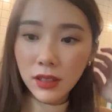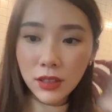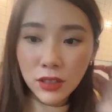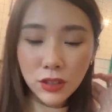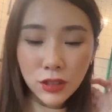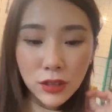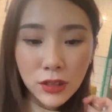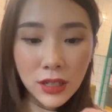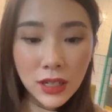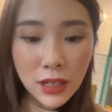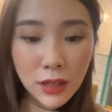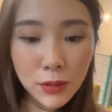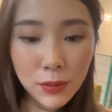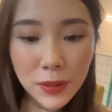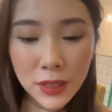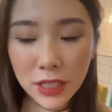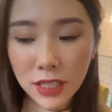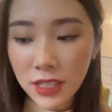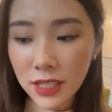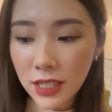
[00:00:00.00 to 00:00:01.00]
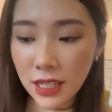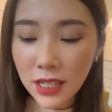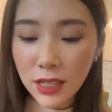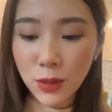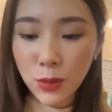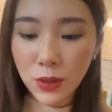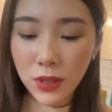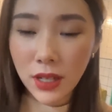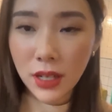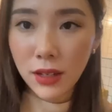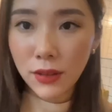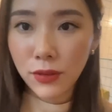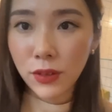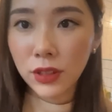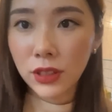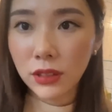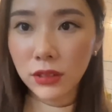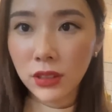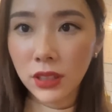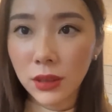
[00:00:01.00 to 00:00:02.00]
You know how much snacks we have
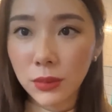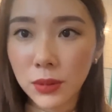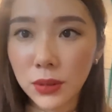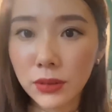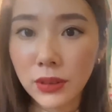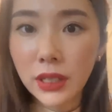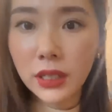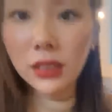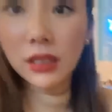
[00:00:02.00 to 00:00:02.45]
on our table right